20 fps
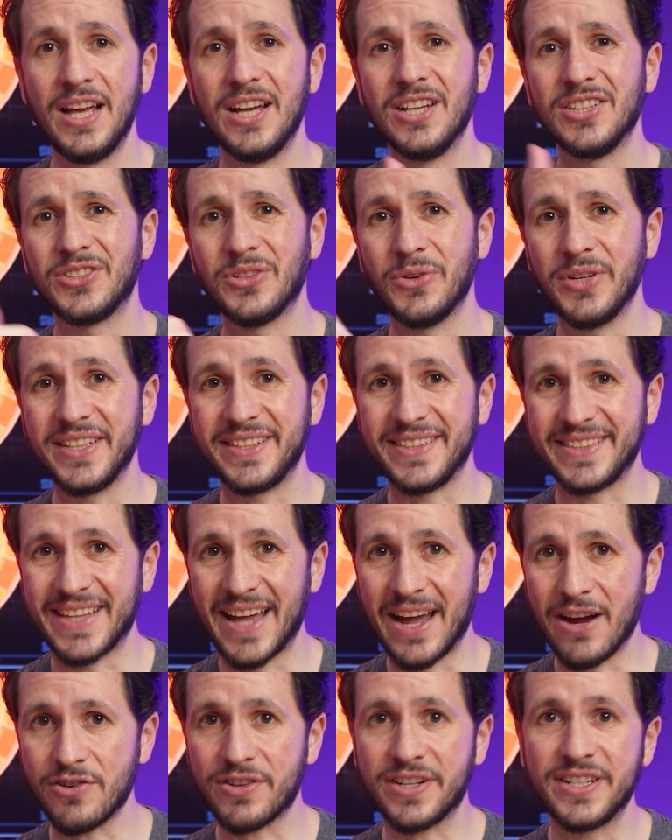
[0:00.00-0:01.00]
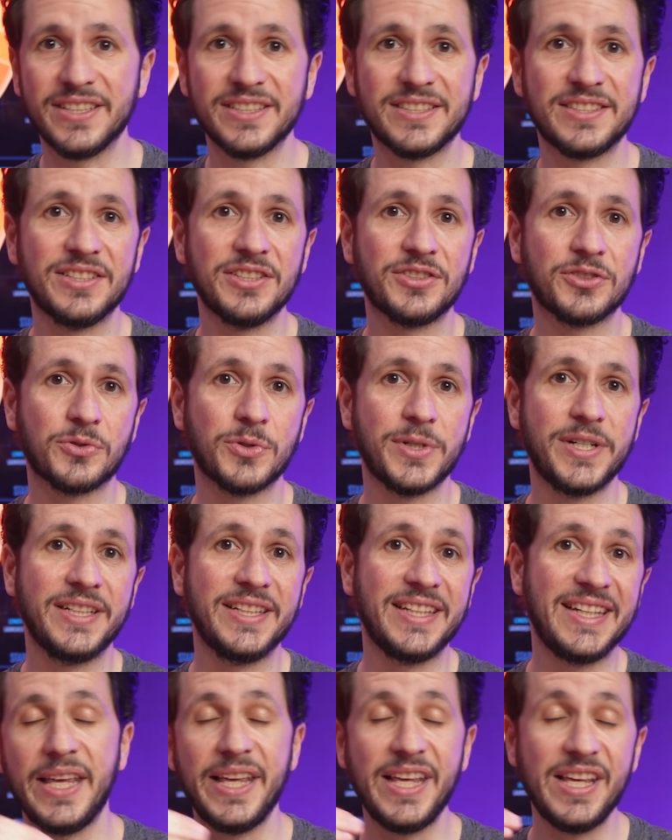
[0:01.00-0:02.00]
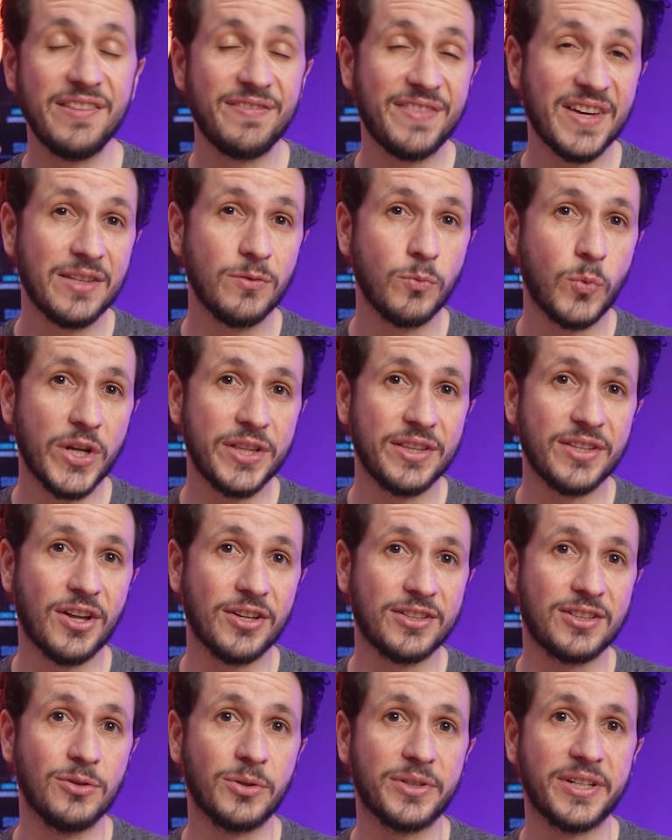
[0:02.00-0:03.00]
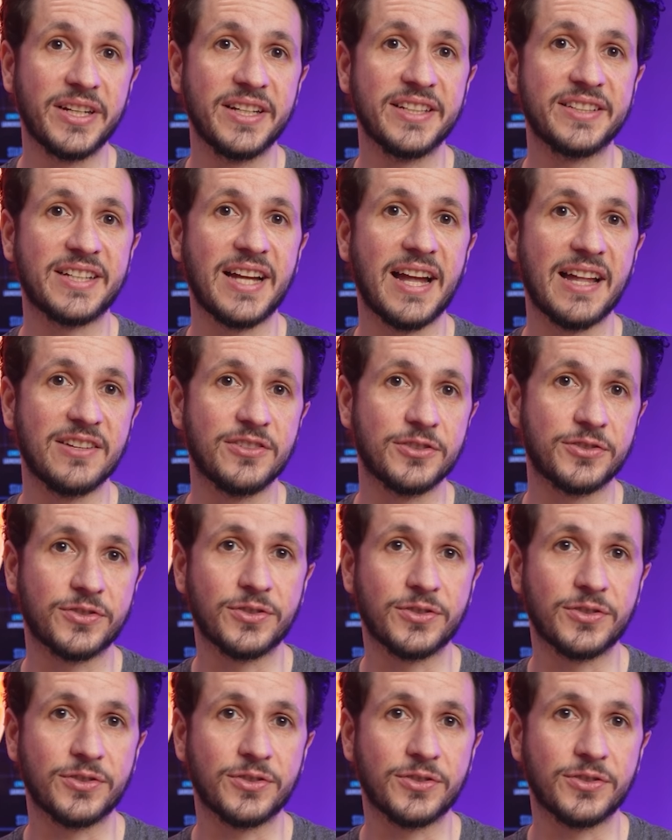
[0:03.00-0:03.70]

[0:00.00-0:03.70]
So it darkens the screen even when not looking at colored